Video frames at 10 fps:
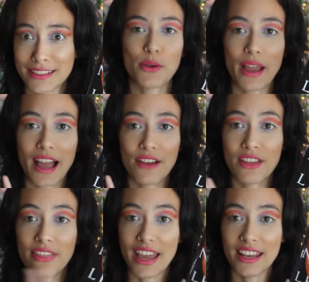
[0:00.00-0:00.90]
So I
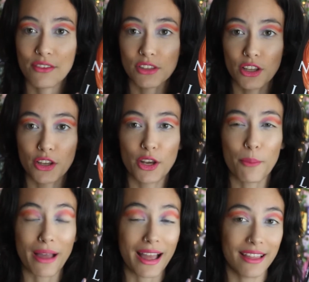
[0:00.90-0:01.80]
have They Never Learn
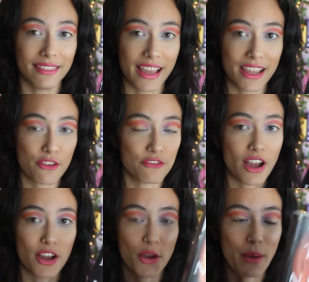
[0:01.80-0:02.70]
by Lena
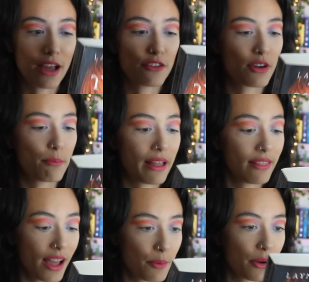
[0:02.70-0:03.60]
Fargo out from my
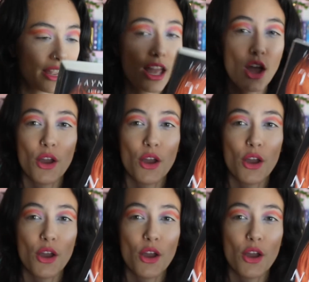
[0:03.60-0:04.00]
library,